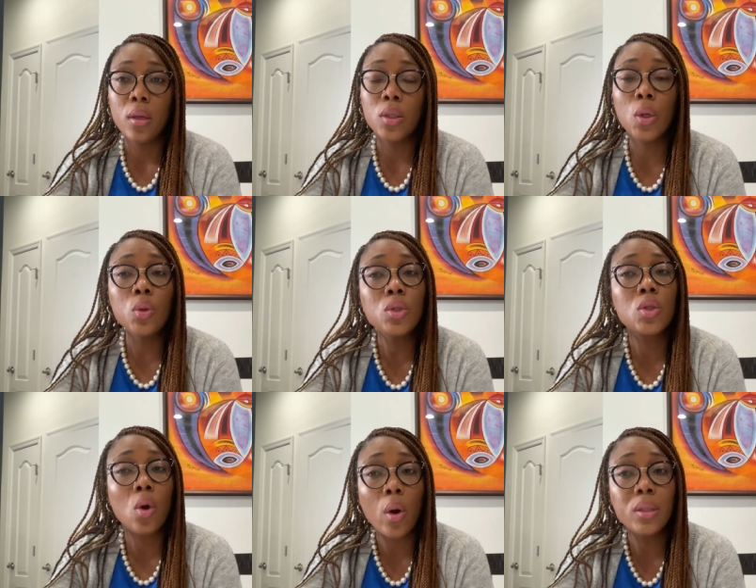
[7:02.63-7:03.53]
Don't
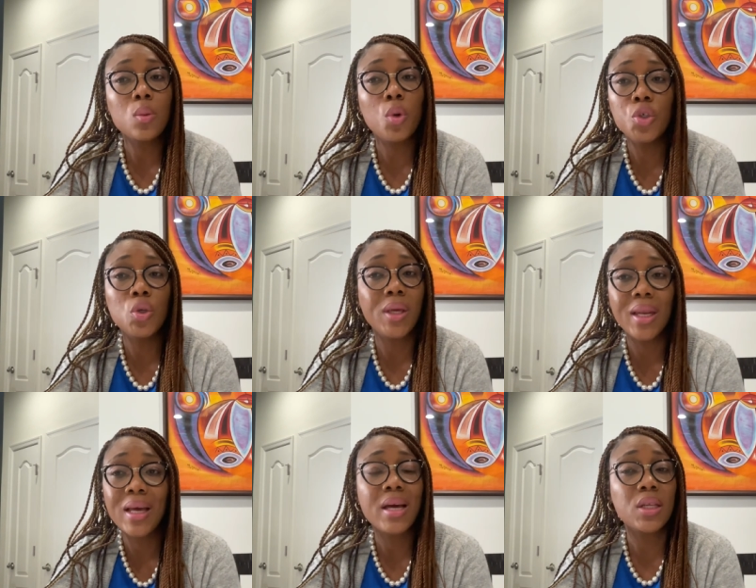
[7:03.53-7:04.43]
start what you
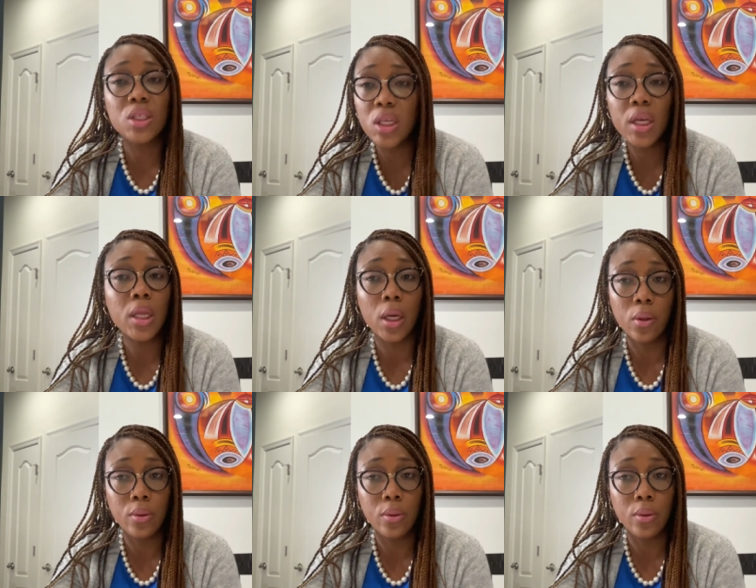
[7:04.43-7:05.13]
cannot continue.